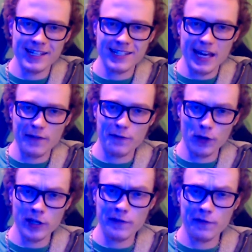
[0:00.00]
is a
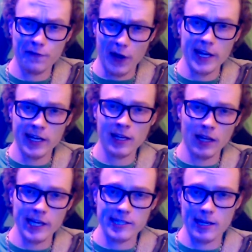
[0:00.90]
fully
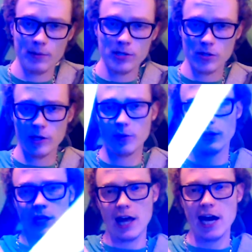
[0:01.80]
fighting lightsaber, so it
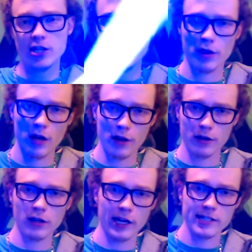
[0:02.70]
will clash with
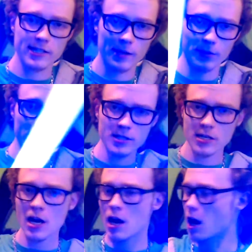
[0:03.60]
other lightsabers.